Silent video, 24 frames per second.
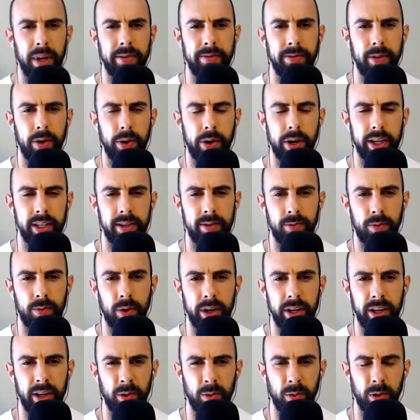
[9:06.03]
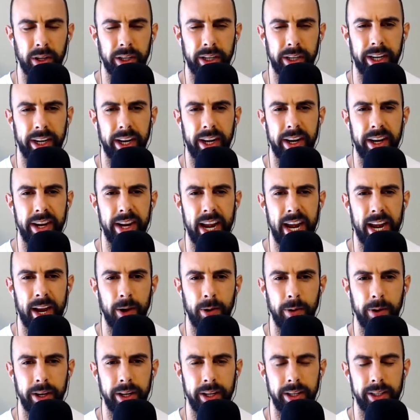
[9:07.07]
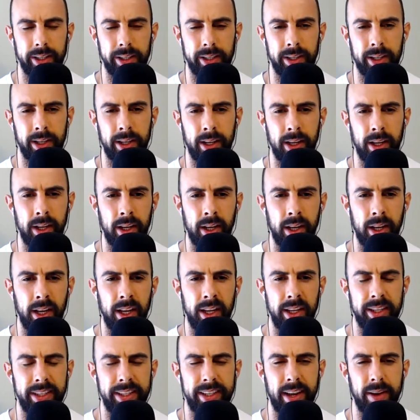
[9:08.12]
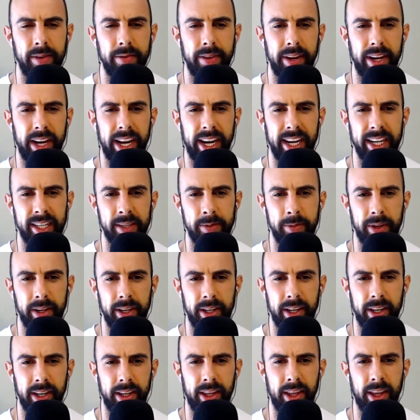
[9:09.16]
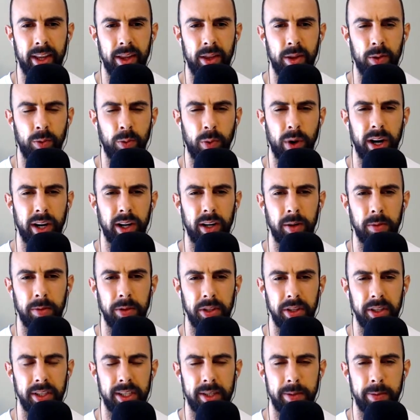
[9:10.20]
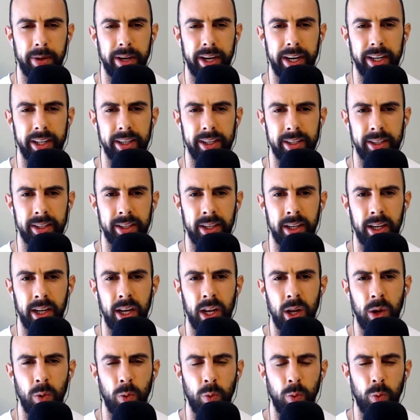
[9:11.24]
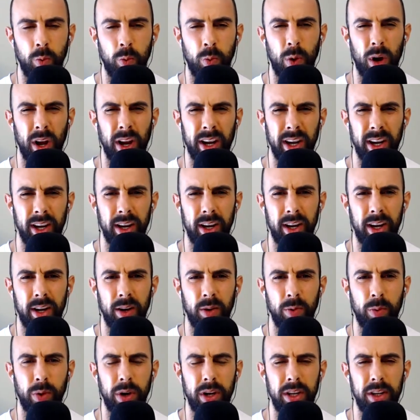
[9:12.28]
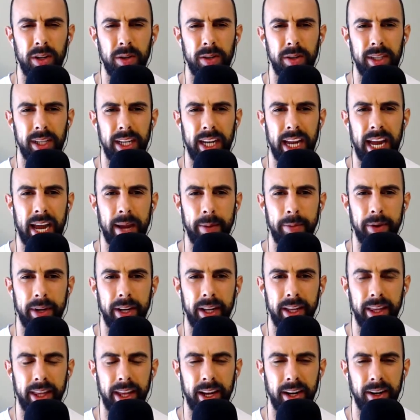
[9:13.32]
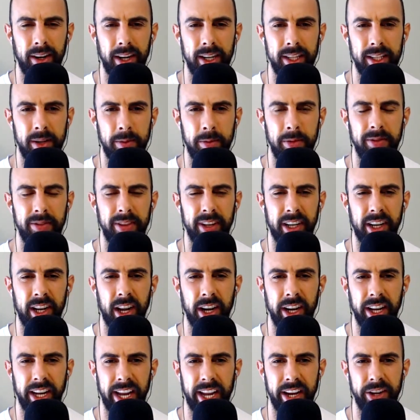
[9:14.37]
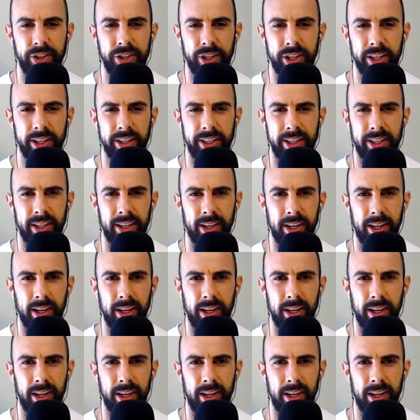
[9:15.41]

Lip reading: focus of what you're working on now is self-enhancement, the wearable space. What do you see happening there on some of the cutting edges?